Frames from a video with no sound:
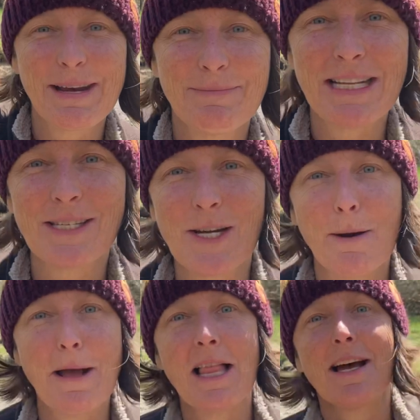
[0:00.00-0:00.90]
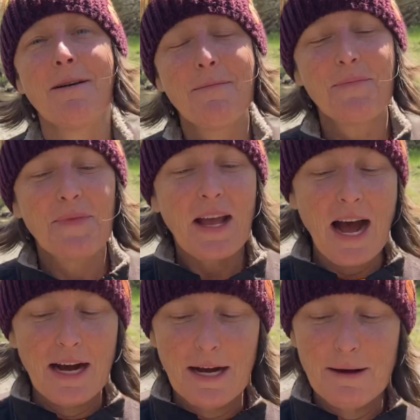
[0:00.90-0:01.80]
Meet Starbella.
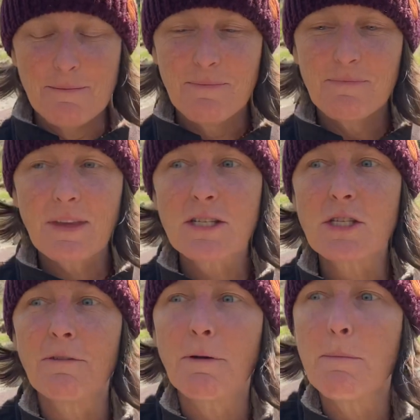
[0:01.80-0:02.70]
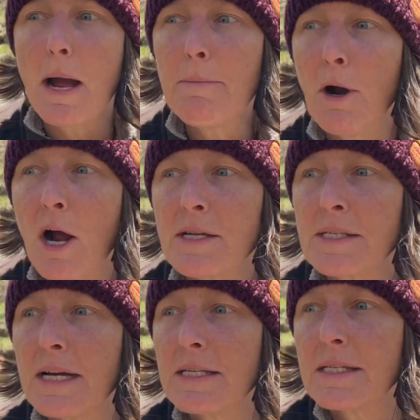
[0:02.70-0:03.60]
So for my
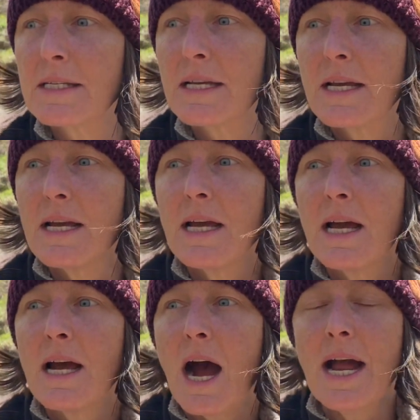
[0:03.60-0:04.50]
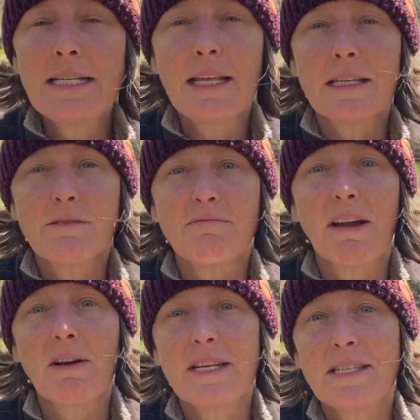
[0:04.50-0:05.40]
process, I take this
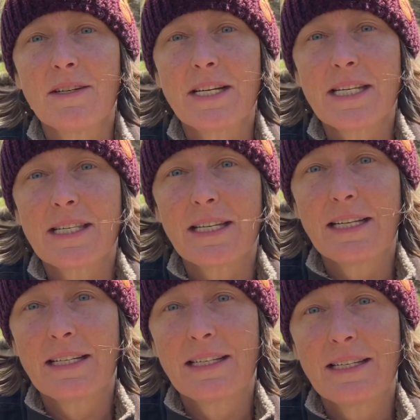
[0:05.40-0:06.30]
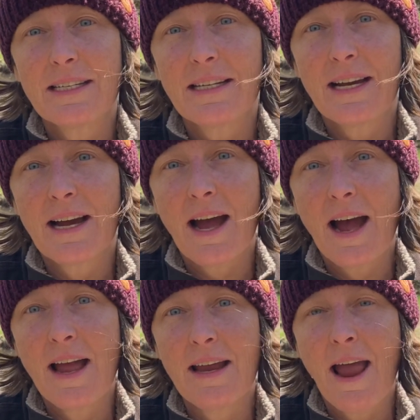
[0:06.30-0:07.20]
very seriously.
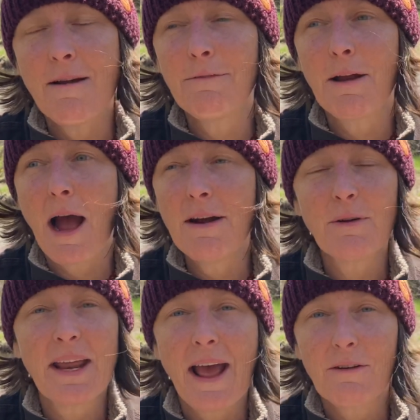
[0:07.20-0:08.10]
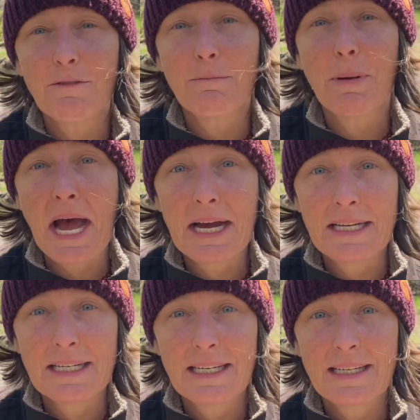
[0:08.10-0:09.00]
I don't get out of
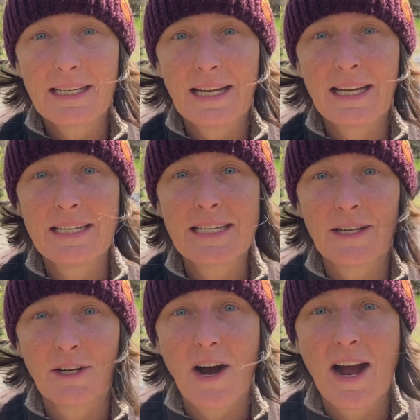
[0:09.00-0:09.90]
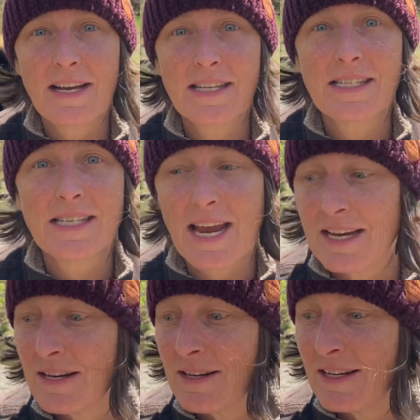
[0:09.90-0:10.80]
bed until I
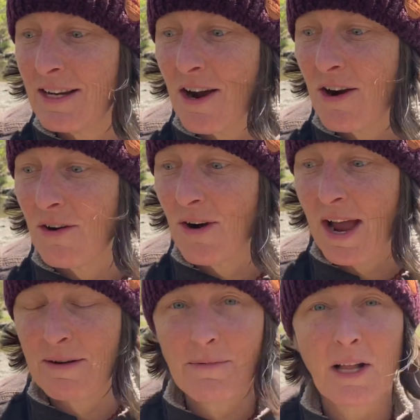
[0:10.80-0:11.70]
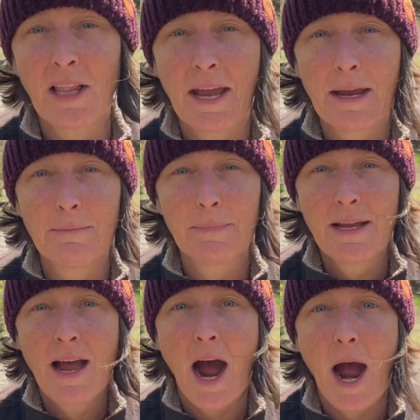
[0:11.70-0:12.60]
state, and claim
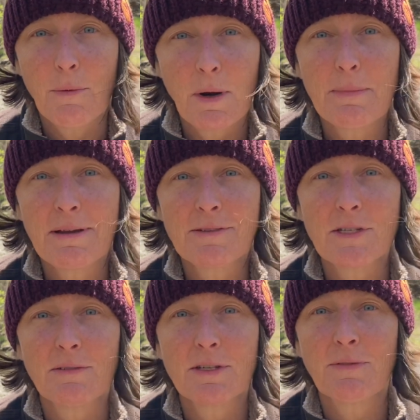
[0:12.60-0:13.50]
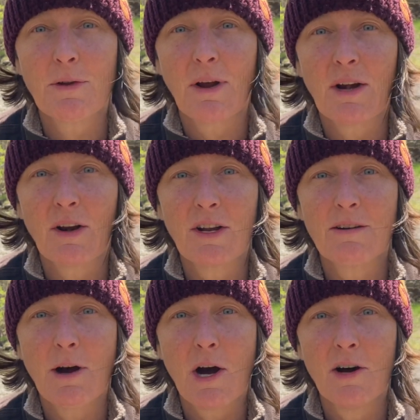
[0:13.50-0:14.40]
I want to be of service for the greater good
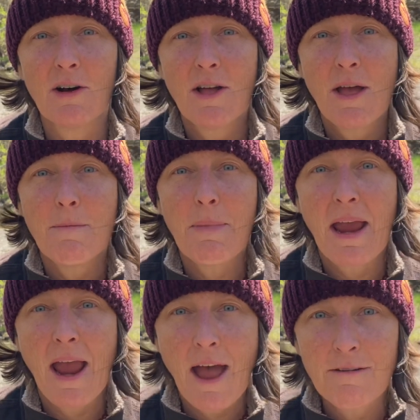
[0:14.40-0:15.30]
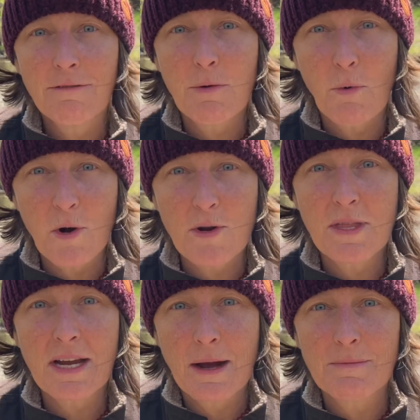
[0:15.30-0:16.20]
of all. May every word
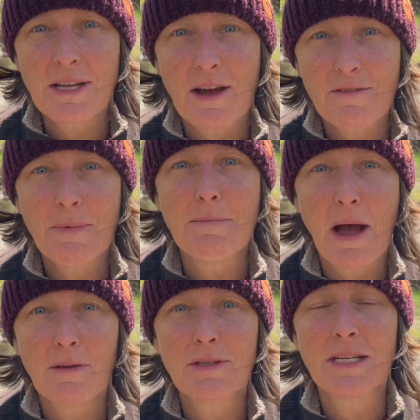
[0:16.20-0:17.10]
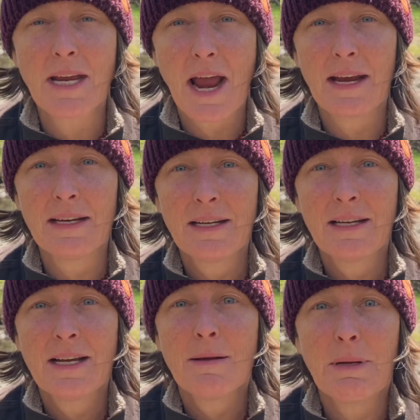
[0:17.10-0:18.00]
that comes out of my mouth today
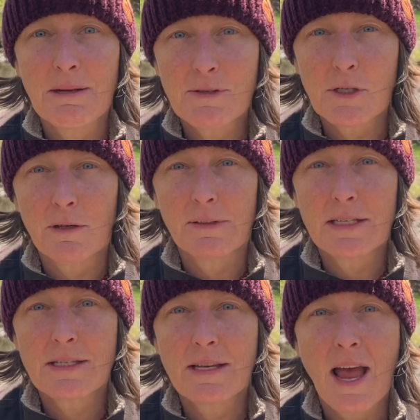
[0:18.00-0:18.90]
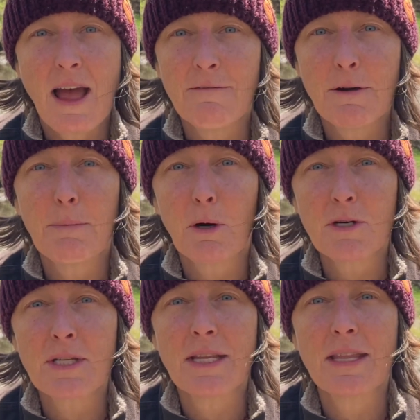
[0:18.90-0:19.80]
be of service. Every
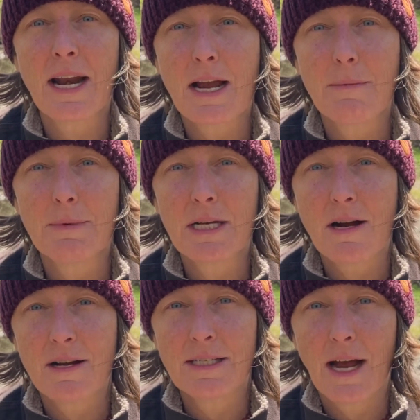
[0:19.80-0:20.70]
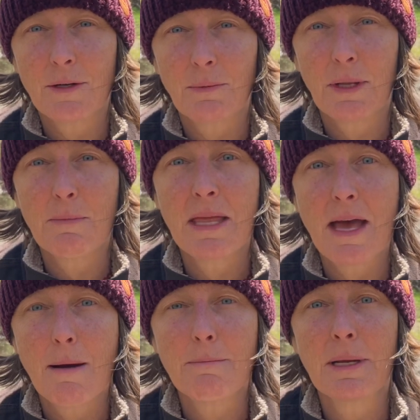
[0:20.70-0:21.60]
person that I come into contact with, may
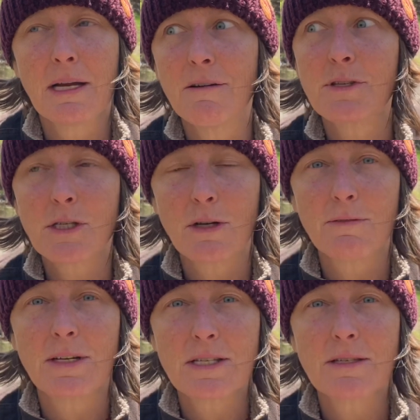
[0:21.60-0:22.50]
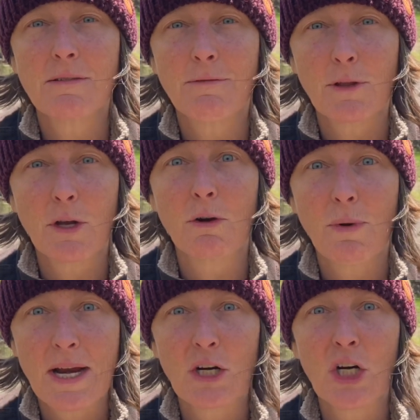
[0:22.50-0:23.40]
that be of service for the
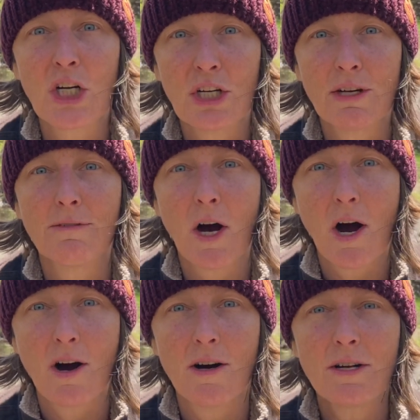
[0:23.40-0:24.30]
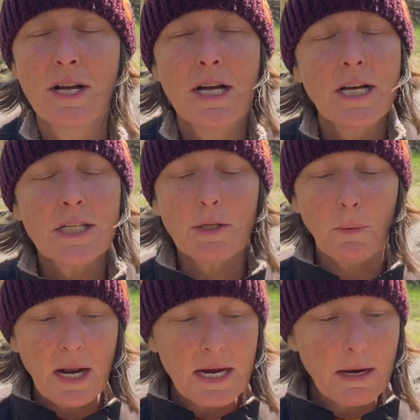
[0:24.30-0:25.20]
greater good of all. So
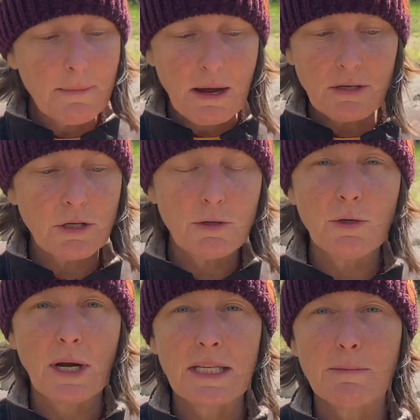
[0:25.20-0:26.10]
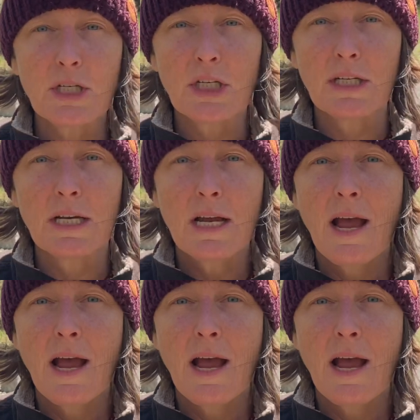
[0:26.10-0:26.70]
when I come out to do a transmission,